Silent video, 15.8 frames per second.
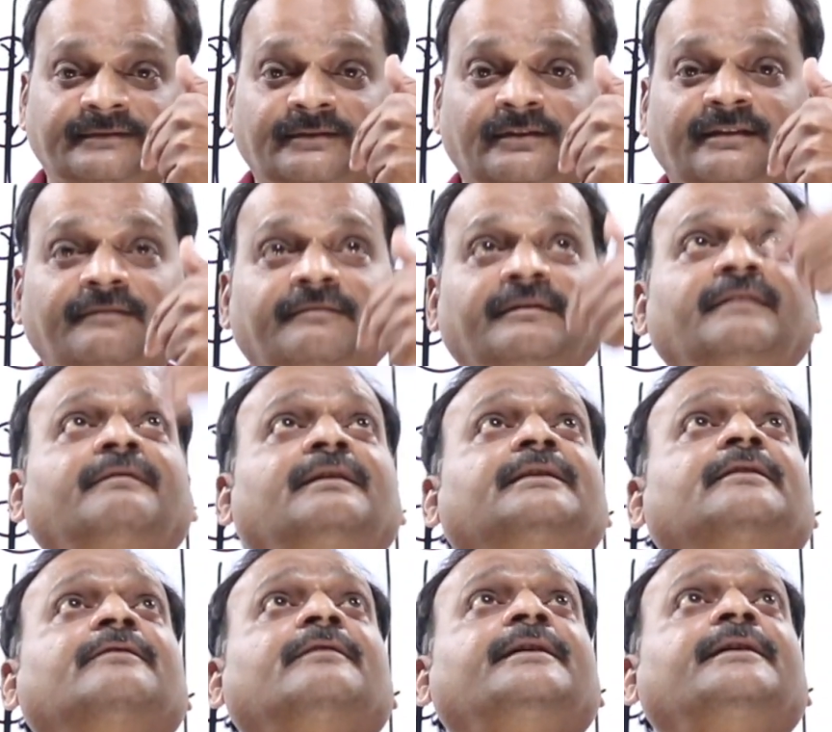Okay,
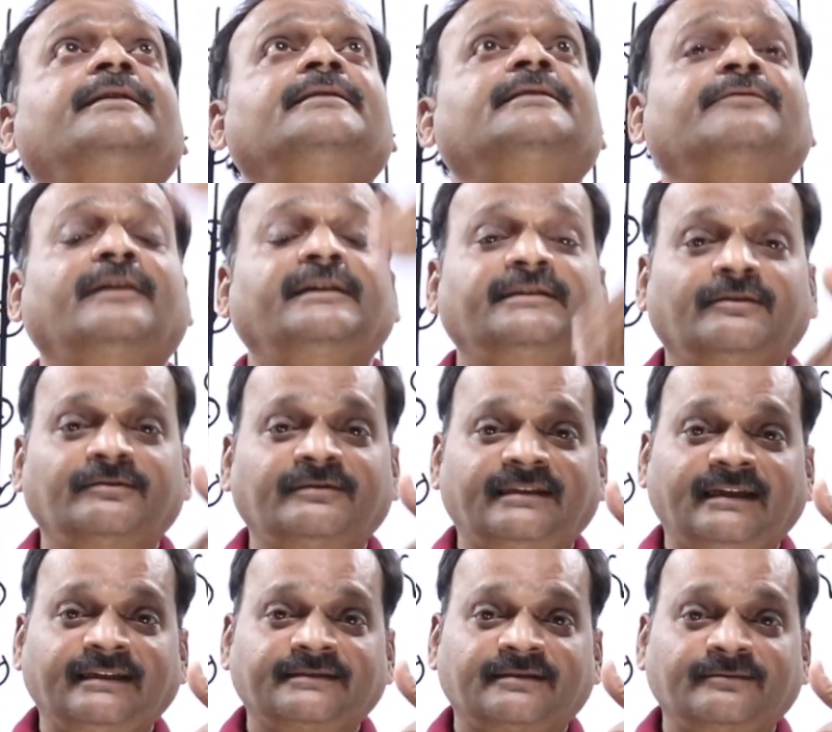wavelength of light is
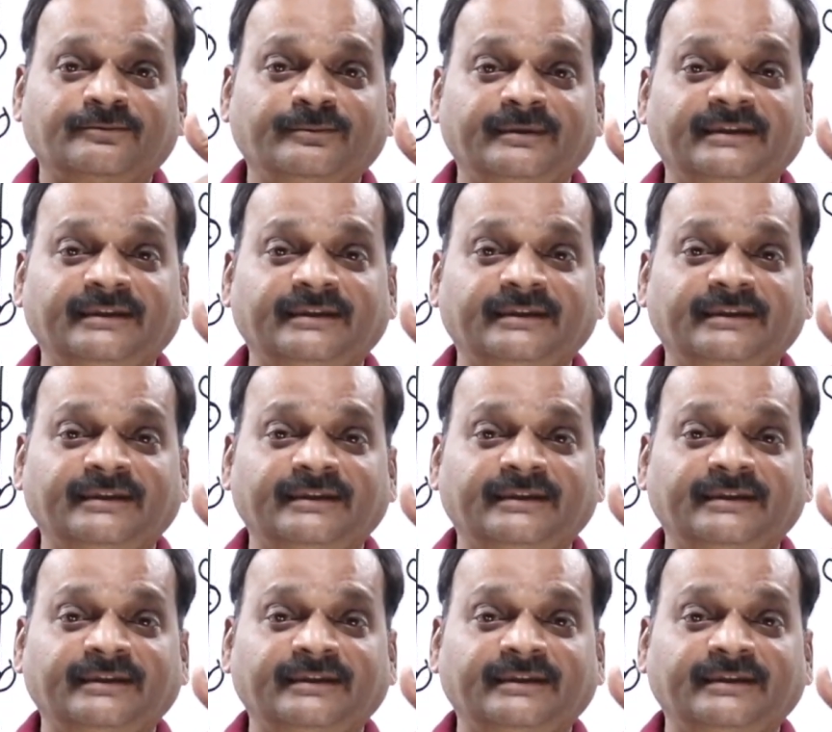5000 angstroms.